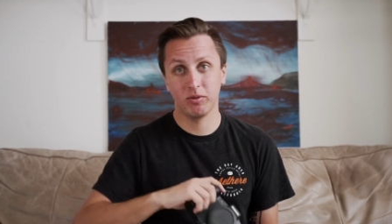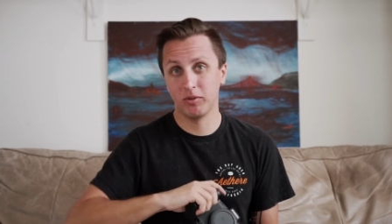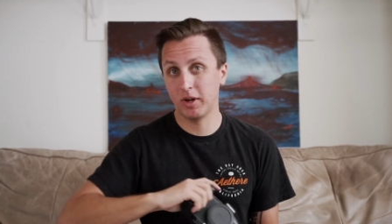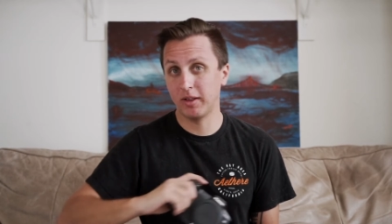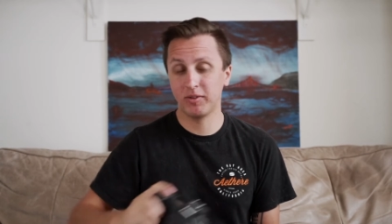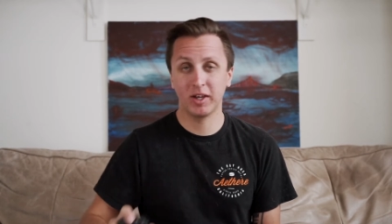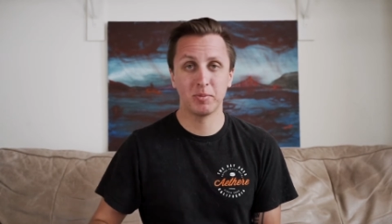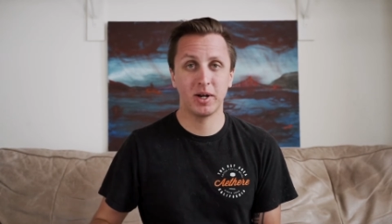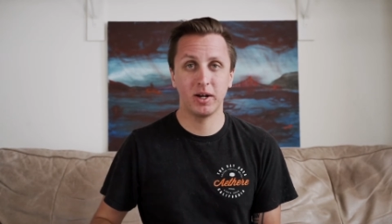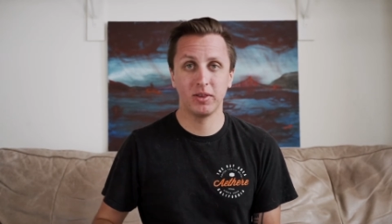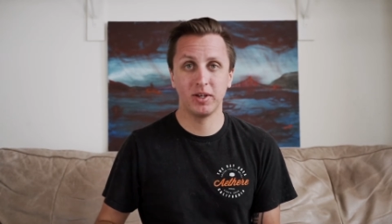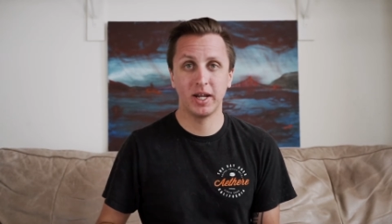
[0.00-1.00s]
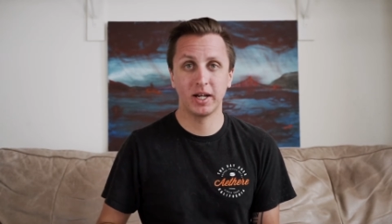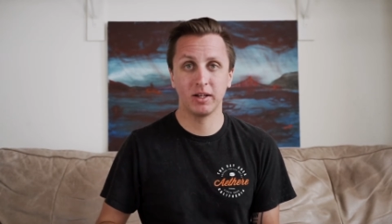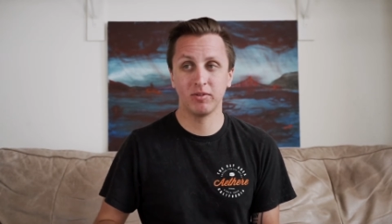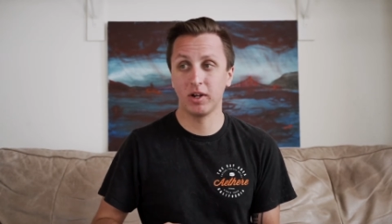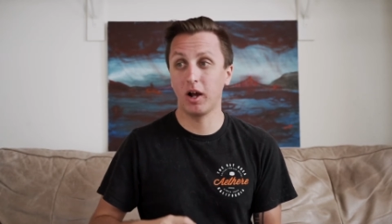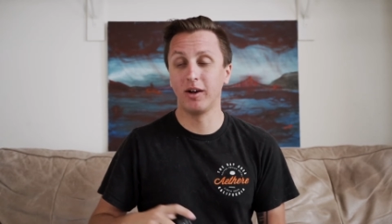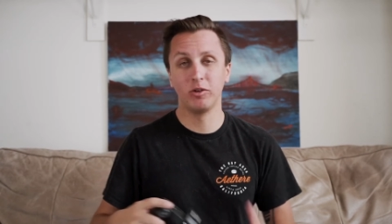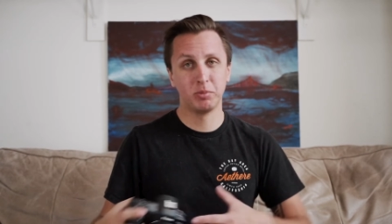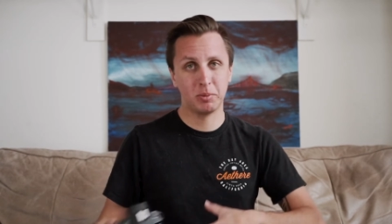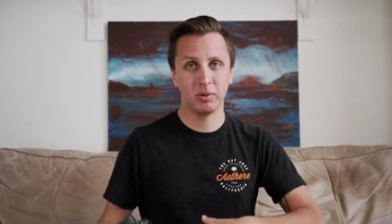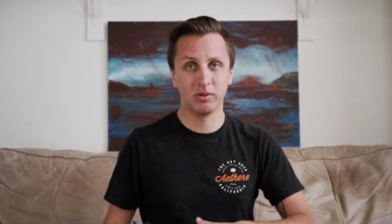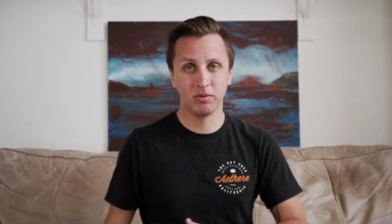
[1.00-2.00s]
Not thinking about any of the negative that other
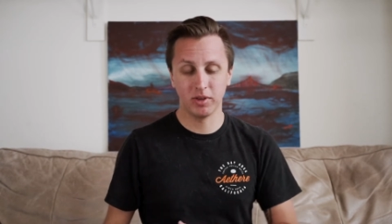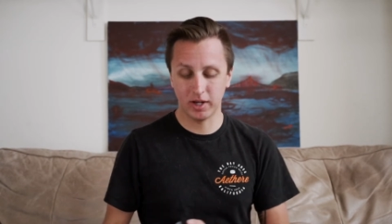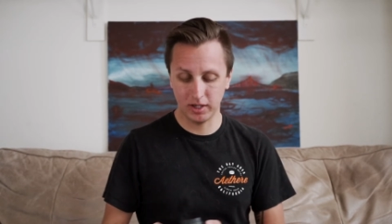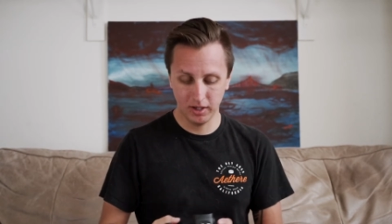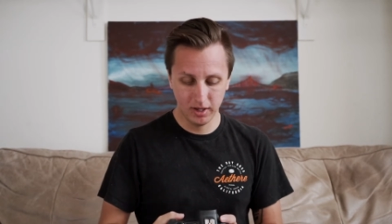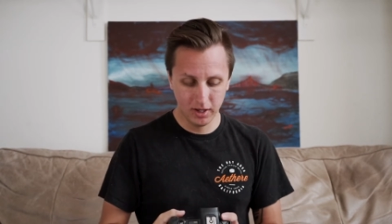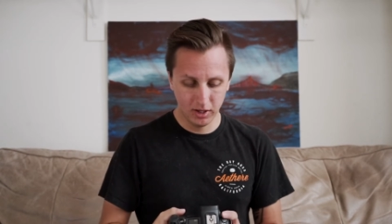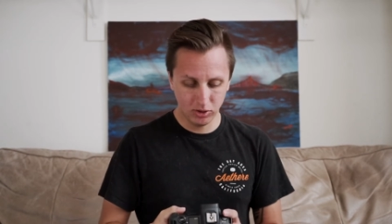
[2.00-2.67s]
people have thought.